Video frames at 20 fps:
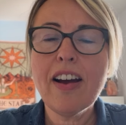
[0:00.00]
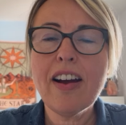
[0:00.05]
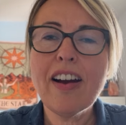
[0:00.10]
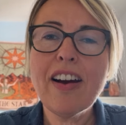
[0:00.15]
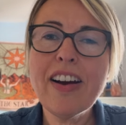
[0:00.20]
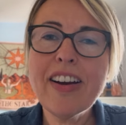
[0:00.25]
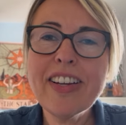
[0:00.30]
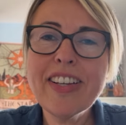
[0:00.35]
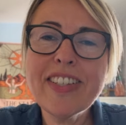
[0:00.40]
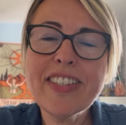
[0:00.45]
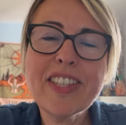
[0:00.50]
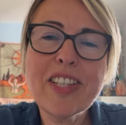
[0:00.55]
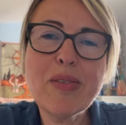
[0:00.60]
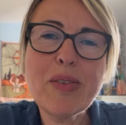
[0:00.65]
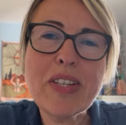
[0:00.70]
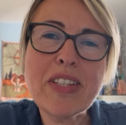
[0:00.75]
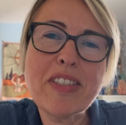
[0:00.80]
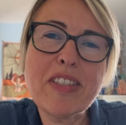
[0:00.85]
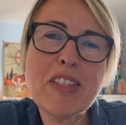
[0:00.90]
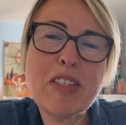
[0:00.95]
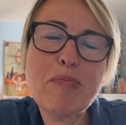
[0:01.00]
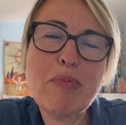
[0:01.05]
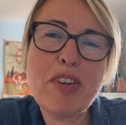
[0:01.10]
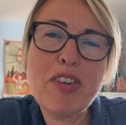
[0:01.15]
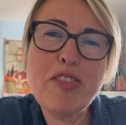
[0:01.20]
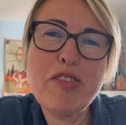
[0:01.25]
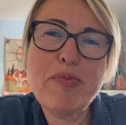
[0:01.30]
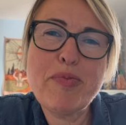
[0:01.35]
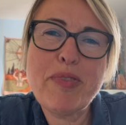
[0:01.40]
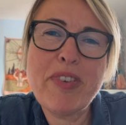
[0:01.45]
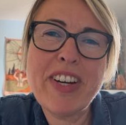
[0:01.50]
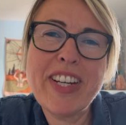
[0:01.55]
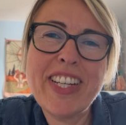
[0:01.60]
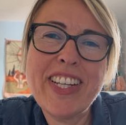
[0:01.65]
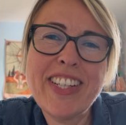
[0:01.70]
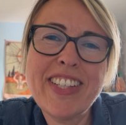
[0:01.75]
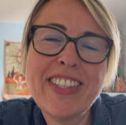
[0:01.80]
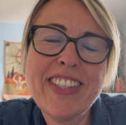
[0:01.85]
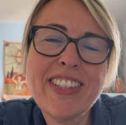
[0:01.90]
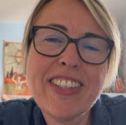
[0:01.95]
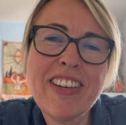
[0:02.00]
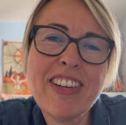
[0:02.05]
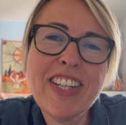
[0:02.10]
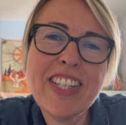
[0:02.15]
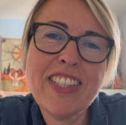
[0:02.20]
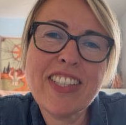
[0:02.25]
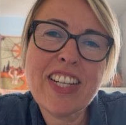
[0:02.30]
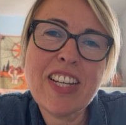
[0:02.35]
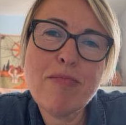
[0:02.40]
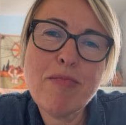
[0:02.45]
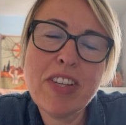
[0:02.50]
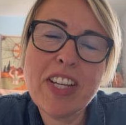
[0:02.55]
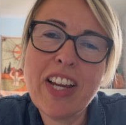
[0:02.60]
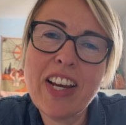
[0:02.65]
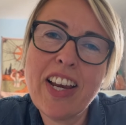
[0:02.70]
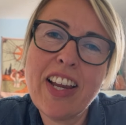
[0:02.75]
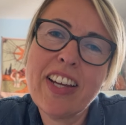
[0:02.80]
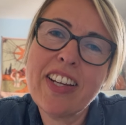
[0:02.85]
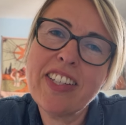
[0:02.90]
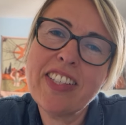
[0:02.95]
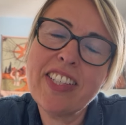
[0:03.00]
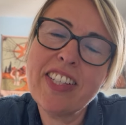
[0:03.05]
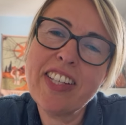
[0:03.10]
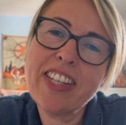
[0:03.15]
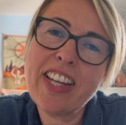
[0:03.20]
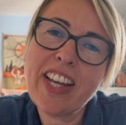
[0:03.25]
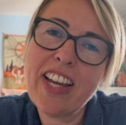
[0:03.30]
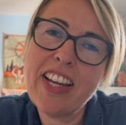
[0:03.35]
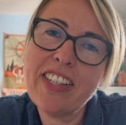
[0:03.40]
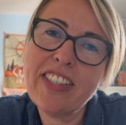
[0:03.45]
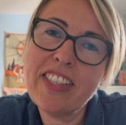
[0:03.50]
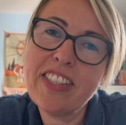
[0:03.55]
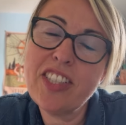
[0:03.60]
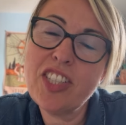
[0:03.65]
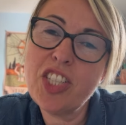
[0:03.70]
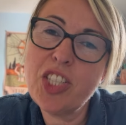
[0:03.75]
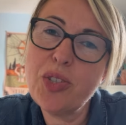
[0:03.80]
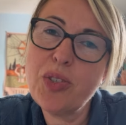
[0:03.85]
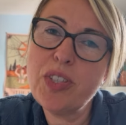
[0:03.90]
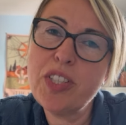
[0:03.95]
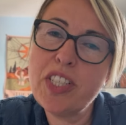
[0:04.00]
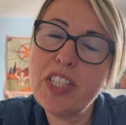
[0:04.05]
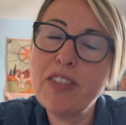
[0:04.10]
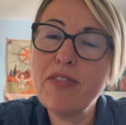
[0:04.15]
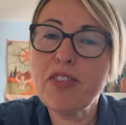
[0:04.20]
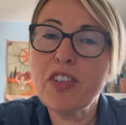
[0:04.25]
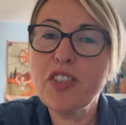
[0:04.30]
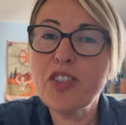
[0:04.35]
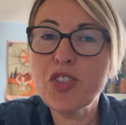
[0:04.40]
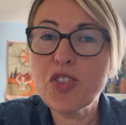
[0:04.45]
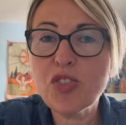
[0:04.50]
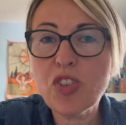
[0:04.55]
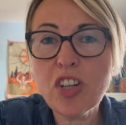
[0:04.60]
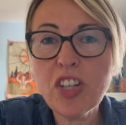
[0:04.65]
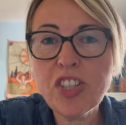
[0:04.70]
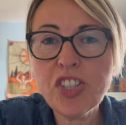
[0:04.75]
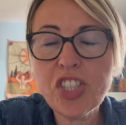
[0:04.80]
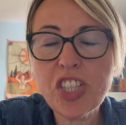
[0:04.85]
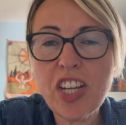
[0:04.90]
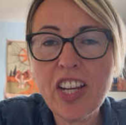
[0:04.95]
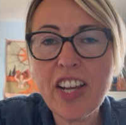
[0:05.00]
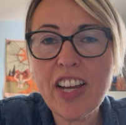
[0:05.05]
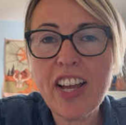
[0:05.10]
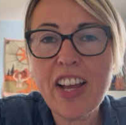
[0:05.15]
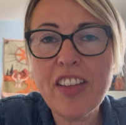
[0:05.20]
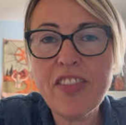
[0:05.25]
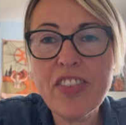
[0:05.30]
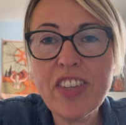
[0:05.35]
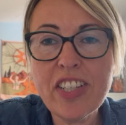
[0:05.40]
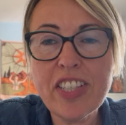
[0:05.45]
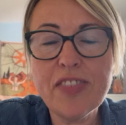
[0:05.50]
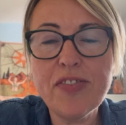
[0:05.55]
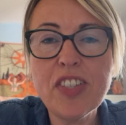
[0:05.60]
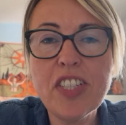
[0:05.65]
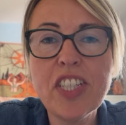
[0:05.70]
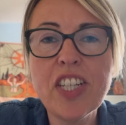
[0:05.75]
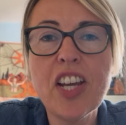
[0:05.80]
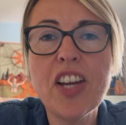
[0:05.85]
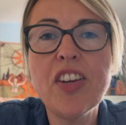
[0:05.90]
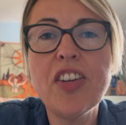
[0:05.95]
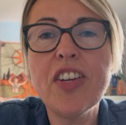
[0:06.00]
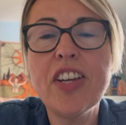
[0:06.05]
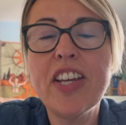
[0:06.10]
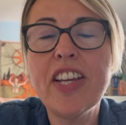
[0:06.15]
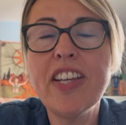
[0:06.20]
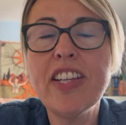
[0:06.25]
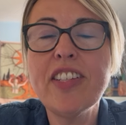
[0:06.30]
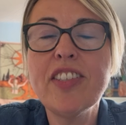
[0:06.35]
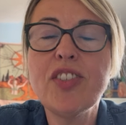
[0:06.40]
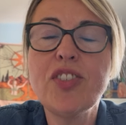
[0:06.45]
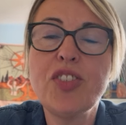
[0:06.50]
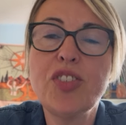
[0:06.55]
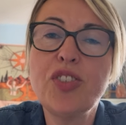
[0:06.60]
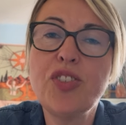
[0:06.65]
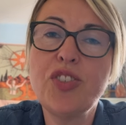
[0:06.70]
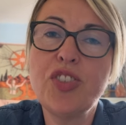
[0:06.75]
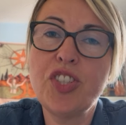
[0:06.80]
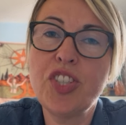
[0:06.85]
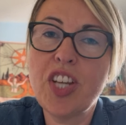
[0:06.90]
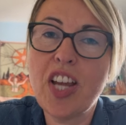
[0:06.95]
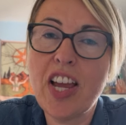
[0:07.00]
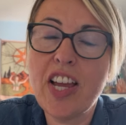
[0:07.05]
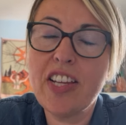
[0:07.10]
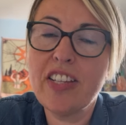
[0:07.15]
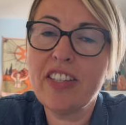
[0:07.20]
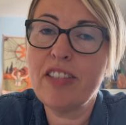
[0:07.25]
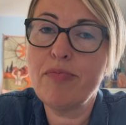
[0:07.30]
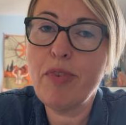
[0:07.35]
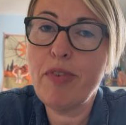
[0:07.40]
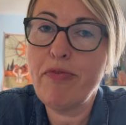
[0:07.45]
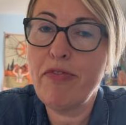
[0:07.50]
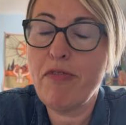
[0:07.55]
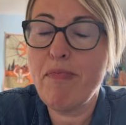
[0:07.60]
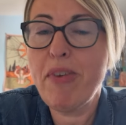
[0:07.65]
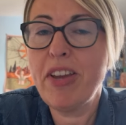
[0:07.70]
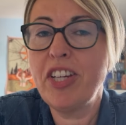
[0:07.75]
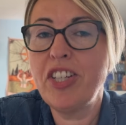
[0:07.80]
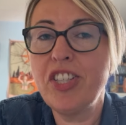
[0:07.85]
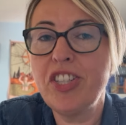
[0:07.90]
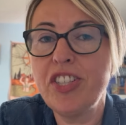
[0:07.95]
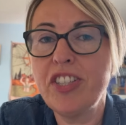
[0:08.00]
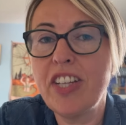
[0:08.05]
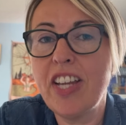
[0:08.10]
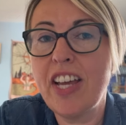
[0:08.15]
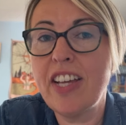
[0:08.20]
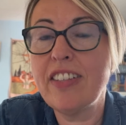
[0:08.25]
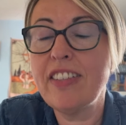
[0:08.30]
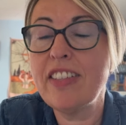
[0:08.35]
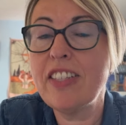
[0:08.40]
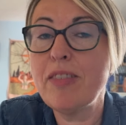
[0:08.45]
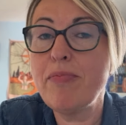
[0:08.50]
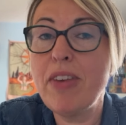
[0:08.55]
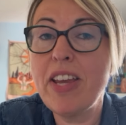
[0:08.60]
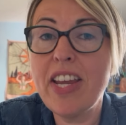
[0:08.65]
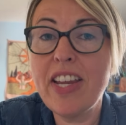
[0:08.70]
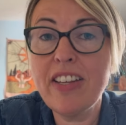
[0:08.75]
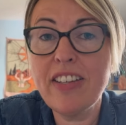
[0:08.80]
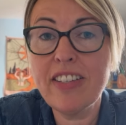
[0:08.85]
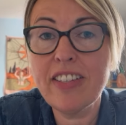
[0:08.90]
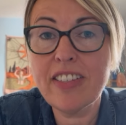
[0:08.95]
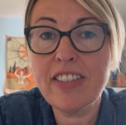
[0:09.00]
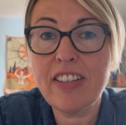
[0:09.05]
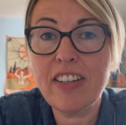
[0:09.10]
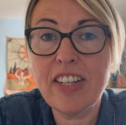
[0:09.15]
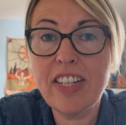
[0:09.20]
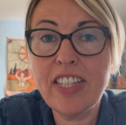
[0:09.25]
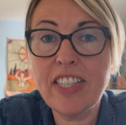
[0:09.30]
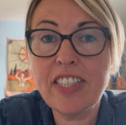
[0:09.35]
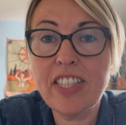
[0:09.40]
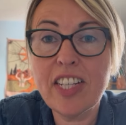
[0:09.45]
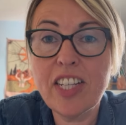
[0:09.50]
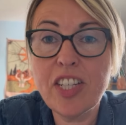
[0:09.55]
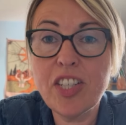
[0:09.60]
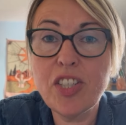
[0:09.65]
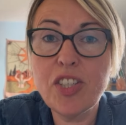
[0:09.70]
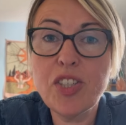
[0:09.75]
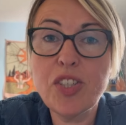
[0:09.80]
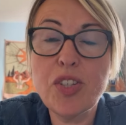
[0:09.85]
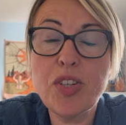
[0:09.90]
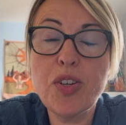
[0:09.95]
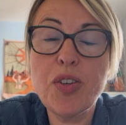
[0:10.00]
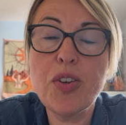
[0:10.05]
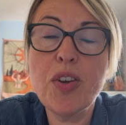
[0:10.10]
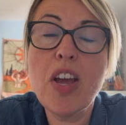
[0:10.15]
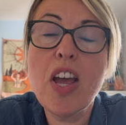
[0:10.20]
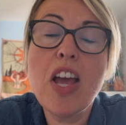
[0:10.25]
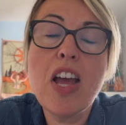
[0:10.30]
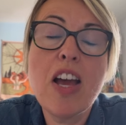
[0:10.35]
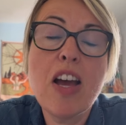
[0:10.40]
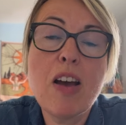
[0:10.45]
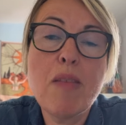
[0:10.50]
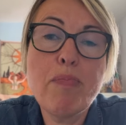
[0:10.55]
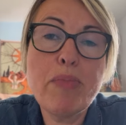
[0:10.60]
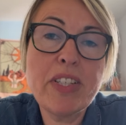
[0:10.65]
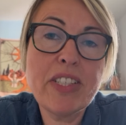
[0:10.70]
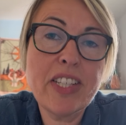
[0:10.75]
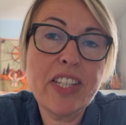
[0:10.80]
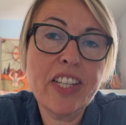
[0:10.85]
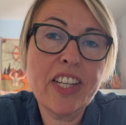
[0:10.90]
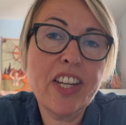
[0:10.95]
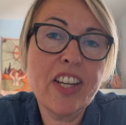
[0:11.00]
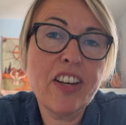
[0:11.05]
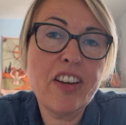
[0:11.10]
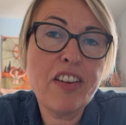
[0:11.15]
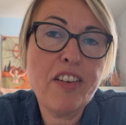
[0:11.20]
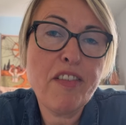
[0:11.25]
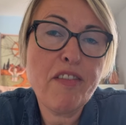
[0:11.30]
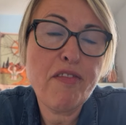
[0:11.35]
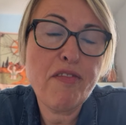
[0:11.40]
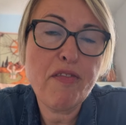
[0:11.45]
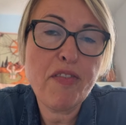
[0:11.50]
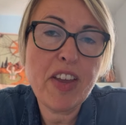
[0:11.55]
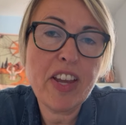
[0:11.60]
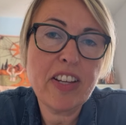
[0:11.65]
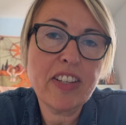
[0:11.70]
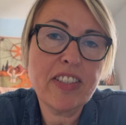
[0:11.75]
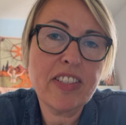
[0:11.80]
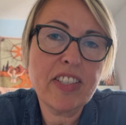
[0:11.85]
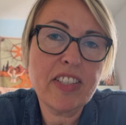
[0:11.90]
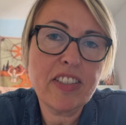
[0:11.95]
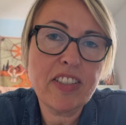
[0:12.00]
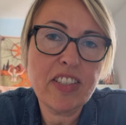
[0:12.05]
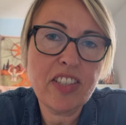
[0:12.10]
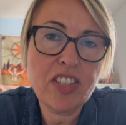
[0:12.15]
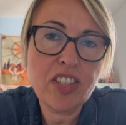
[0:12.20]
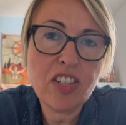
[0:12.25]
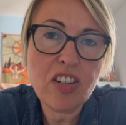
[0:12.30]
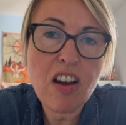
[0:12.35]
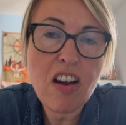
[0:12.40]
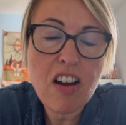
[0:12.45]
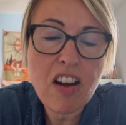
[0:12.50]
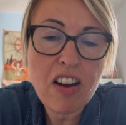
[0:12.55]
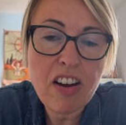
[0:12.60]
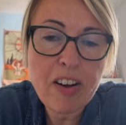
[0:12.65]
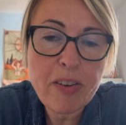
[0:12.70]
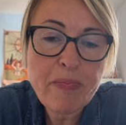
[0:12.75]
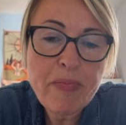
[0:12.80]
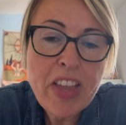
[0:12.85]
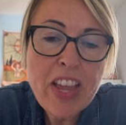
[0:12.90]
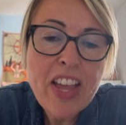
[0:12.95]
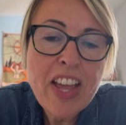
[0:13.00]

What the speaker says: Hi, it's Louise at Spiral Bright Insight. I'm a galactic and intuitive astrologer, and this video is to share some information and some insight into a particular fixed star.